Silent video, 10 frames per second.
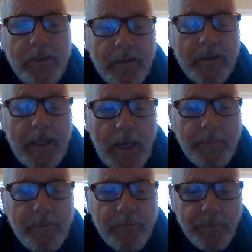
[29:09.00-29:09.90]
set the
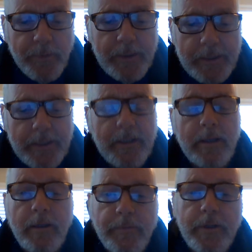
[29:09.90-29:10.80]
captives free.
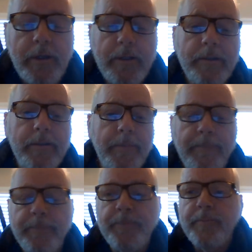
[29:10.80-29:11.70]
Love you guys.
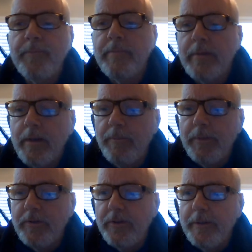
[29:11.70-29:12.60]

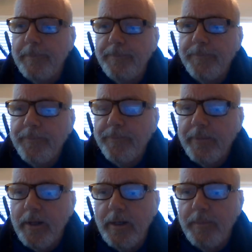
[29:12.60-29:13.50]
Miss you.
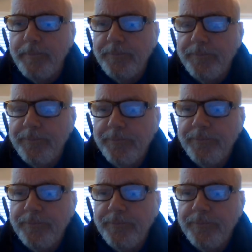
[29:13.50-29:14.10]
Um,